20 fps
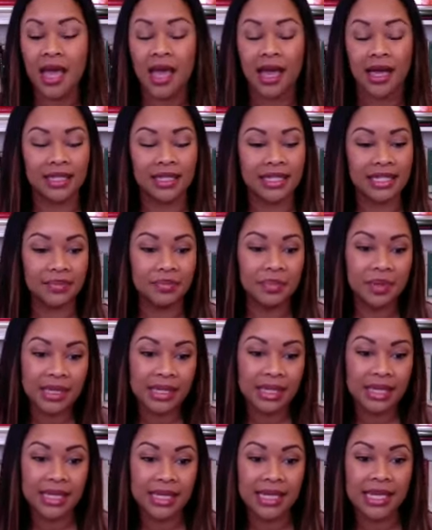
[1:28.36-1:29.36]
a
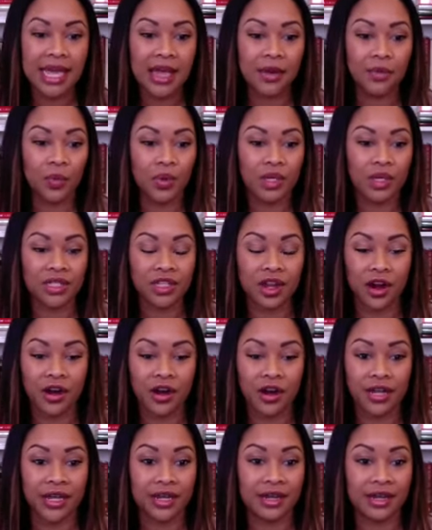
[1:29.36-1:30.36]
DP, and we
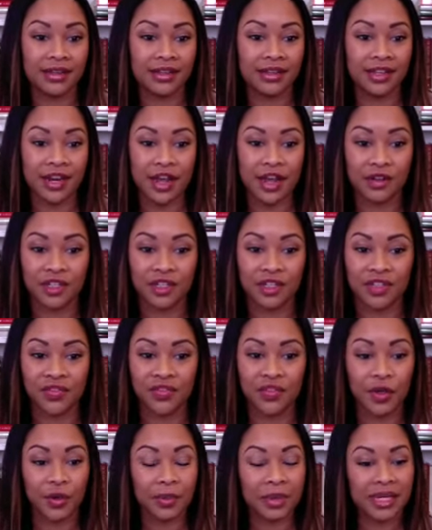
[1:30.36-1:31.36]
started you know just
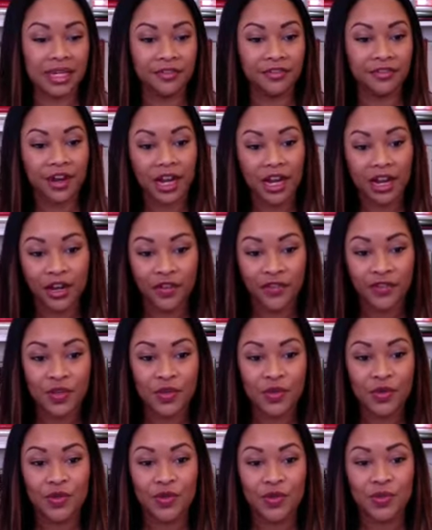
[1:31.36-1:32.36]
filming different
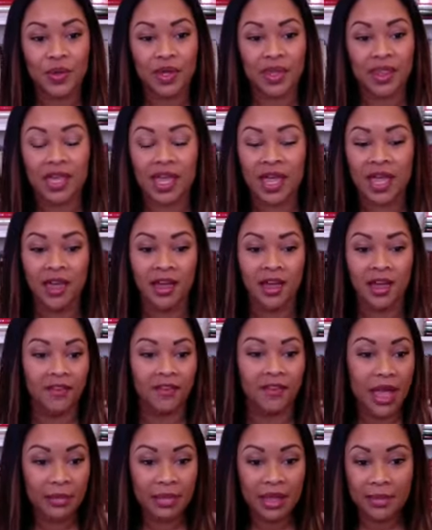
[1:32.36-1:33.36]
interviews with
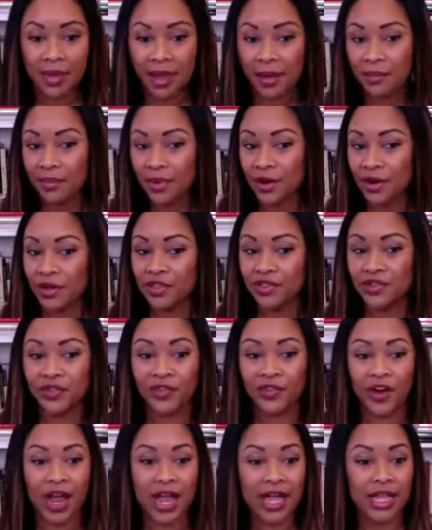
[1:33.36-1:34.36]
family members,
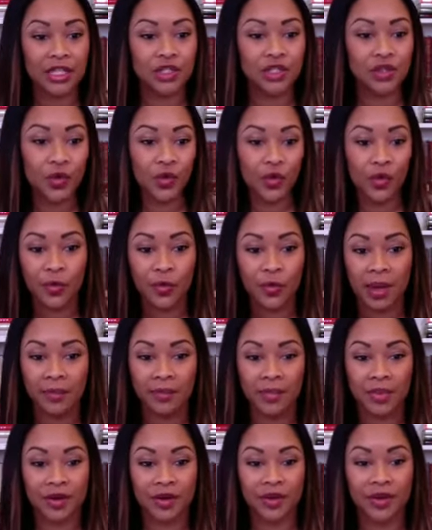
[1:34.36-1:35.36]
friends, crew
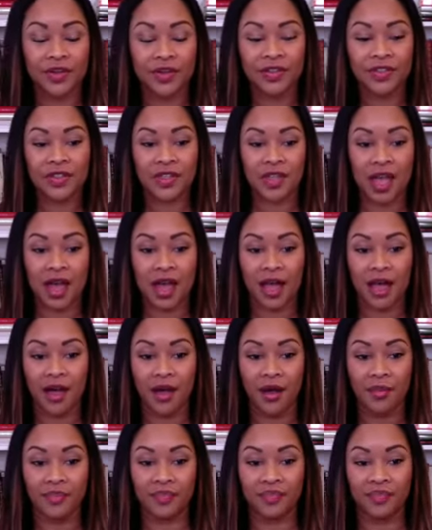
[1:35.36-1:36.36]
members,
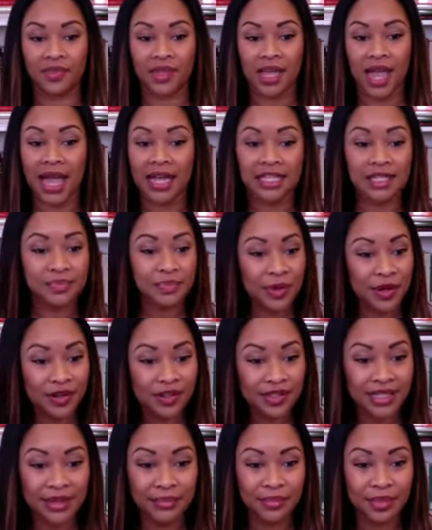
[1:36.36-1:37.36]
um,
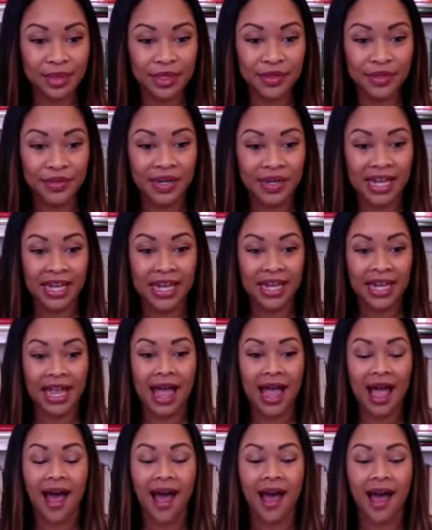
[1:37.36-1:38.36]
experts in ballooning.
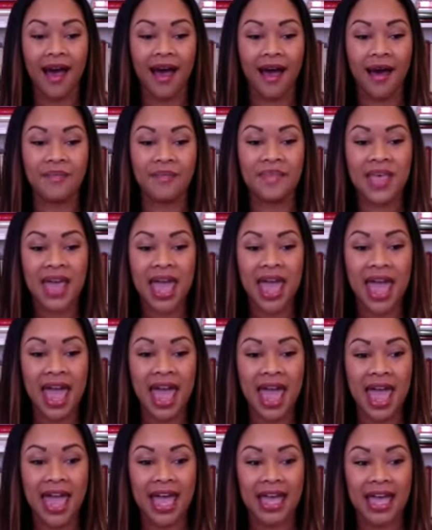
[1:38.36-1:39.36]
Um,
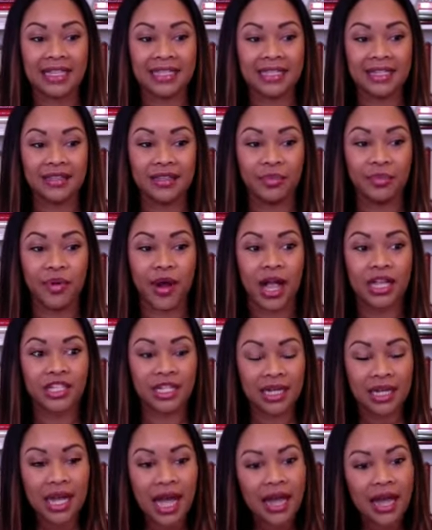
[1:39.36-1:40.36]
and the
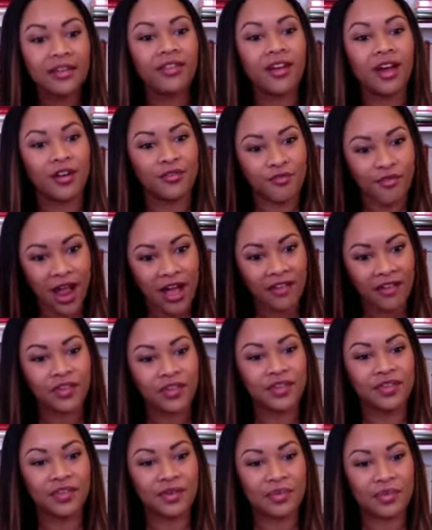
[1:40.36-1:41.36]
project kind of
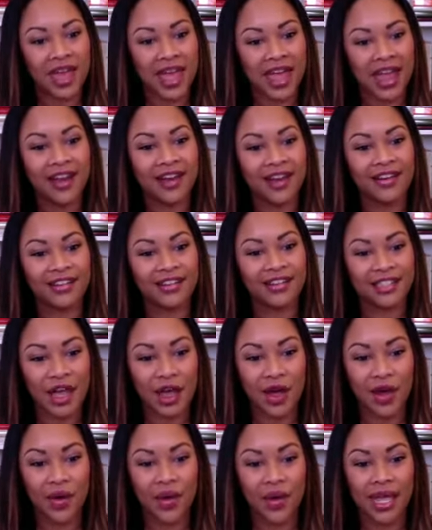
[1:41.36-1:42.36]
unraveled from there.
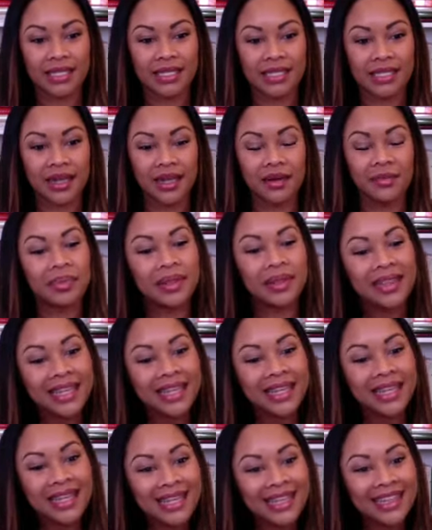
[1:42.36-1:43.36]
So it's a
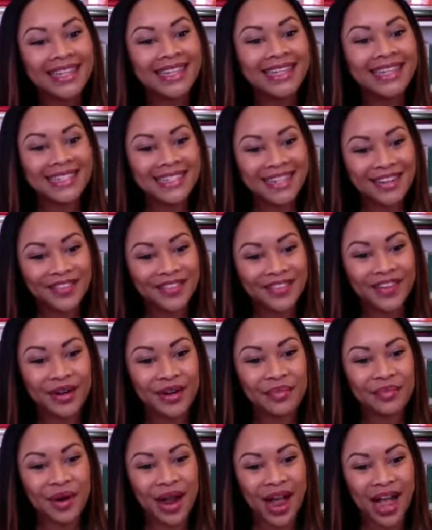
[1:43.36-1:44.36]
completely
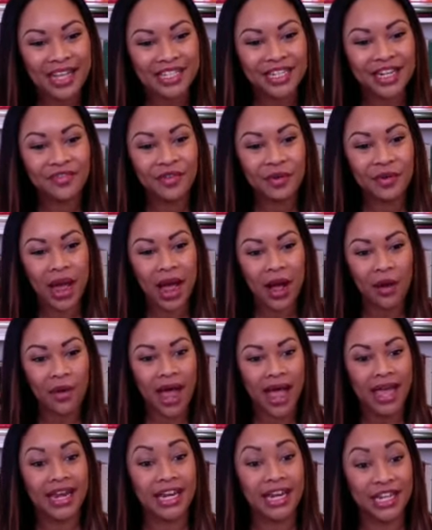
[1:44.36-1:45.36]
different project from how I
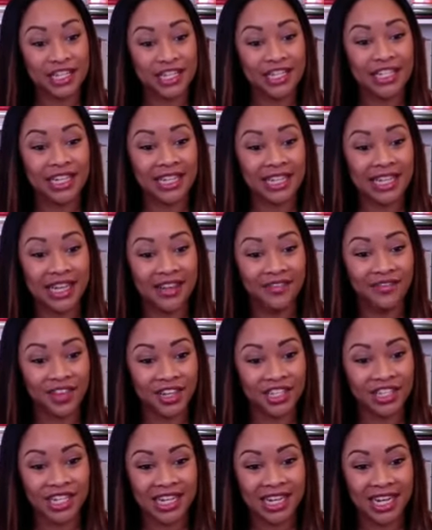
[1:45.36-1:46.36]
initially
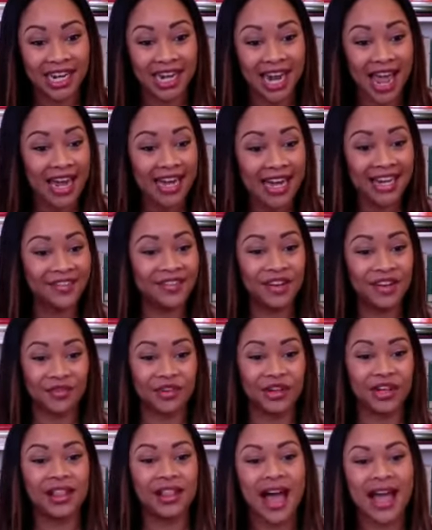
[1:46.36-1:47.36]
envisioned it. I didn't even
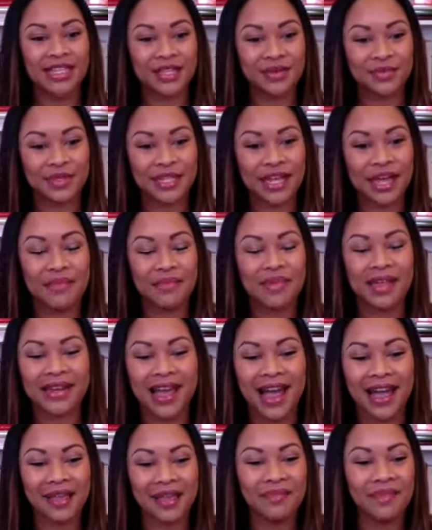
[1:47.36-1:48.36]
realize it was going to be a
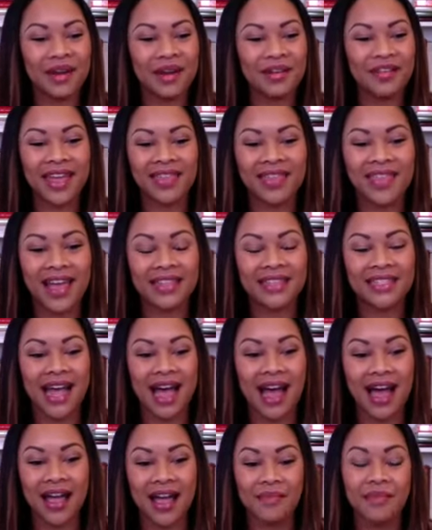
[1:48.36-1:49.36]
documentary at that
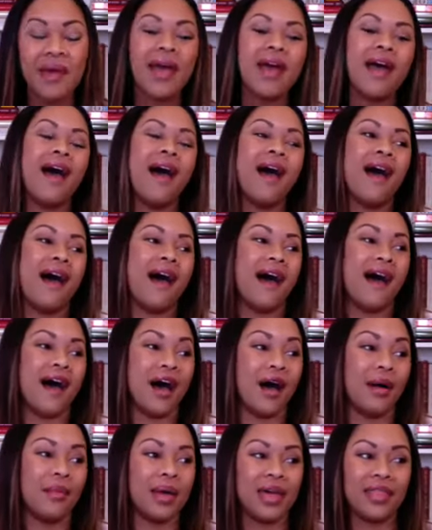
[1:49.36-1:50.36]
time.
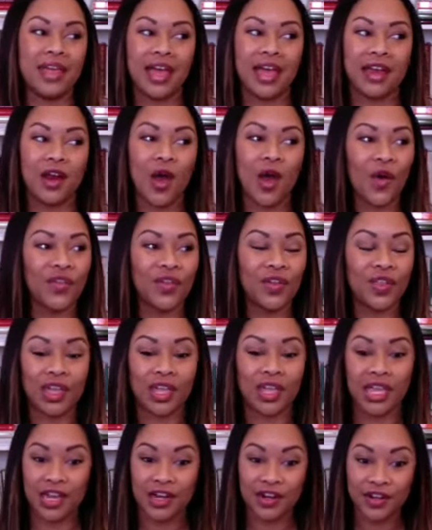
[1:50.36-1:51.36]
Um, and then over the
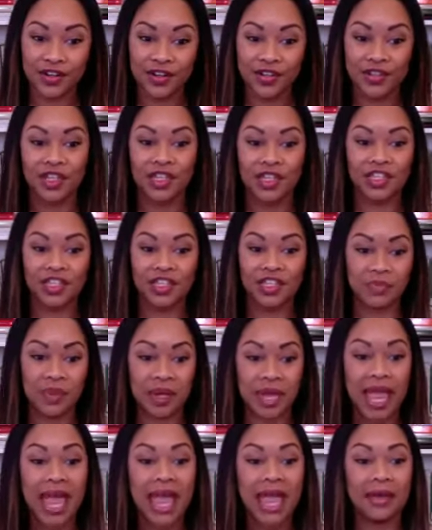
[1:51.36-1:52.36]
years, it just
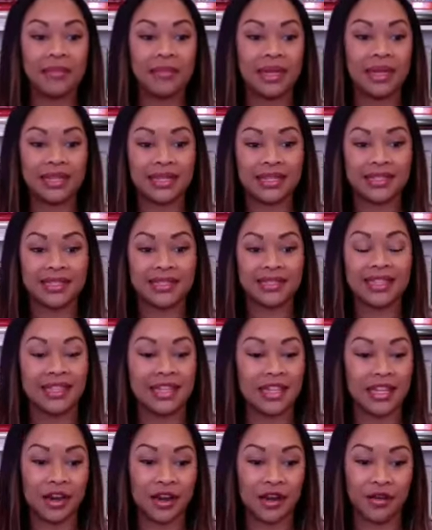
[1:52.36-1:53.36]
became into,
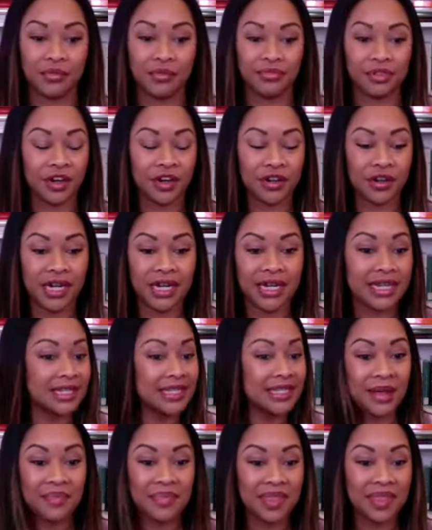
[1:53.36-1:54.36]
you know, turned into
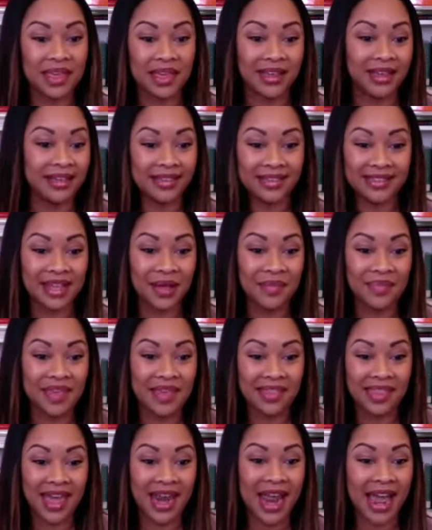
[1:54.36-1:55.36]
something,
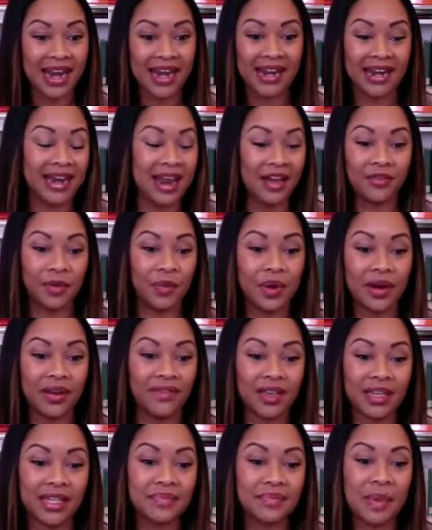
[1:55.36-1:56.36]
something that I never would have
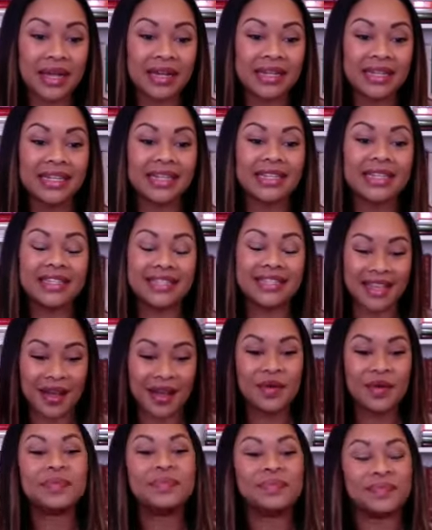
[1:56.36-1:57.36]
expected. So.
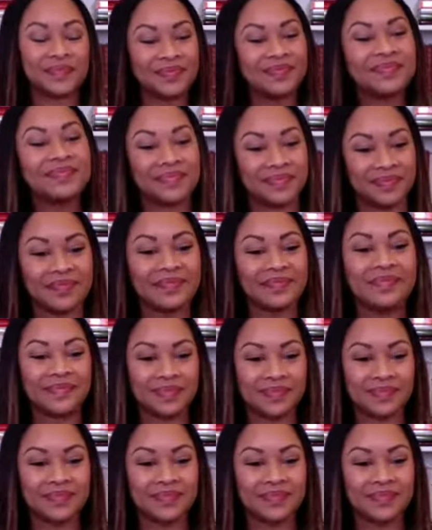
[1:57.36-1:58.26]
Mm -hmm.